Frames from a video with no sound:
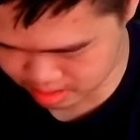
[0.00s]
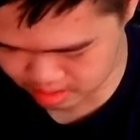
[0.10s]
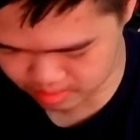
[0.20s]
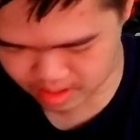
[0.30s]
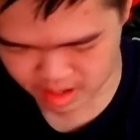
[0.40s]

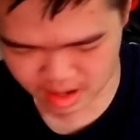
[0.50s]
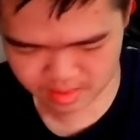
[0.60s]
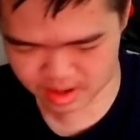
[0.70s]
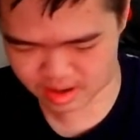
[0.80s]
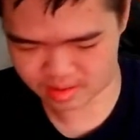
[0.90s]
Really, there
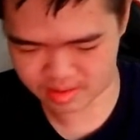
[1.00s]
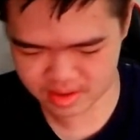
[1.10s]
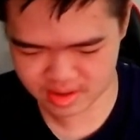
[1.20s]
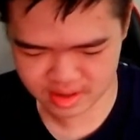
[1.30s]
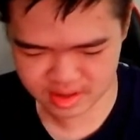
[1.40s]
we go.
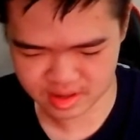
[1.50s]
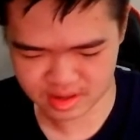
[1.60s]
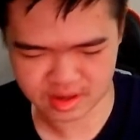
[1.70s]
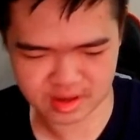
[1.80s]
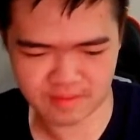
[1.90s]

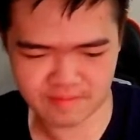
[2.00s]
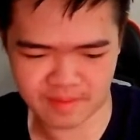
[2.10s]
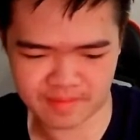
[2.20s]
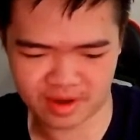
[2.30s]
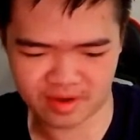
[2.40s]
His arm pops
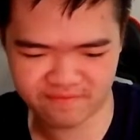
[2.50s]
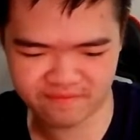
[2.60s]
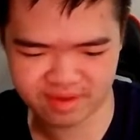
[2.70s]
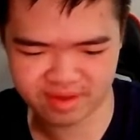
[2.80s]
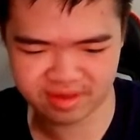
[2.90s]
off
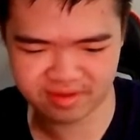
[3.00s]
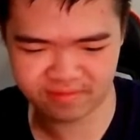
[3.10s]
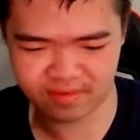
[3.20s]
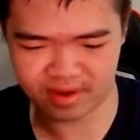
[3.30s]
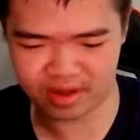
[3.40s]

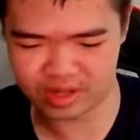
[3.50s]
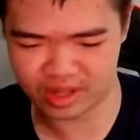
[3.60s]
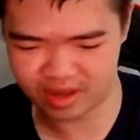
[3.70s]
very easily.